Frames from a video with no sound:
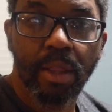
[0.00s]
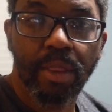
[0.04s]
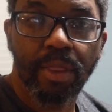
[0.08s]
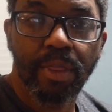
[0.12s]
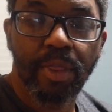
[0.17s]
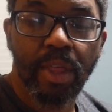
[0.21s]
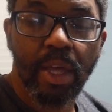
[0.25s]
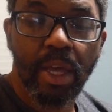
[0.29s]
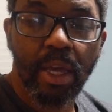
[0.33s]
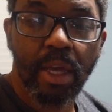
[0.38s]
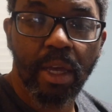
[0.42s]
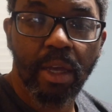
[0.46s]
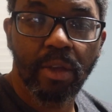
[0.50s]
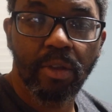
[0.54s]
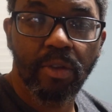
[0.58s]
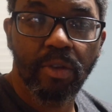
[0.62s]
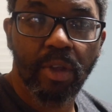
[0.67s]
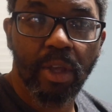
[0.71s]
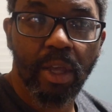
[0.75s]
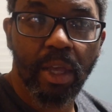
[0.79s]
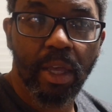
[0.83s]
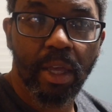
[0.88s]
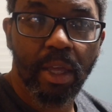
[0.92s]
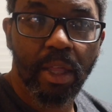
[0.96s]

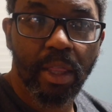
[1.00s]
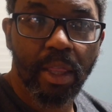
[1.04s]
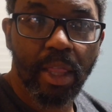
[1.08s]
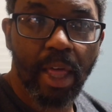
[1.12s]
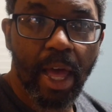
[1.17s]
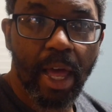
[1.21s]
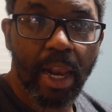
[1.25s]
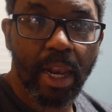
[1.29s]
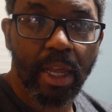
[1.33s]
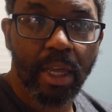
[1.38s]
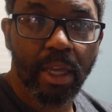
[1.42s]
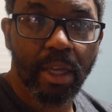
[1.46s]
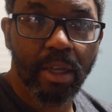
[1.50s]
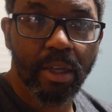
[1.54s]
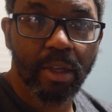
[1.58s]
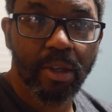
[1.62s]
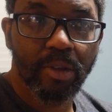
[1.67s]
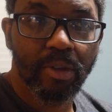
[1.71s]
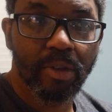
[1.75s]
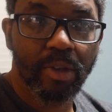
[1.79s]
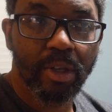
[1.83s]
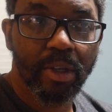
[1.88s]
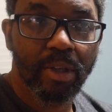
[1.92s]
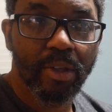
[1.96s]
things, and that
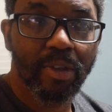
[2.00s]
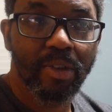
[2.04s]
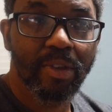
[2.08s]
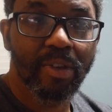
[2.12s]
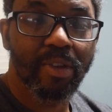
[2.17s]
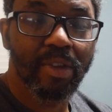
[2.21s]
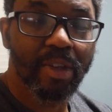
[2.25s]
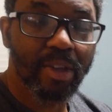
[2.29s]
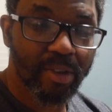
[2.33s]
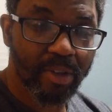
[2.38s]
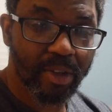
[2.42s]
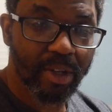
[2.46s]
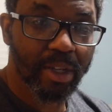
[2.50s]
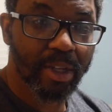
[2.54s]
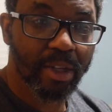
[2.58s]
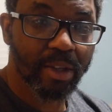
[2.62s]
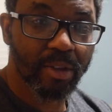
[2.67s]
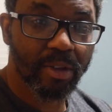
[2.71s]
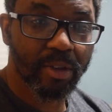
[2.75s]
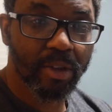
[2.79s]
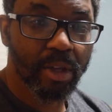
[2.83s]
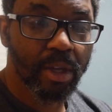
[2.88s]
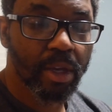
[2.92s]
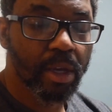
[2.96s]
is
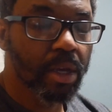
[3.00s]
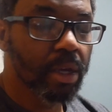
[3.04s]
seasonings.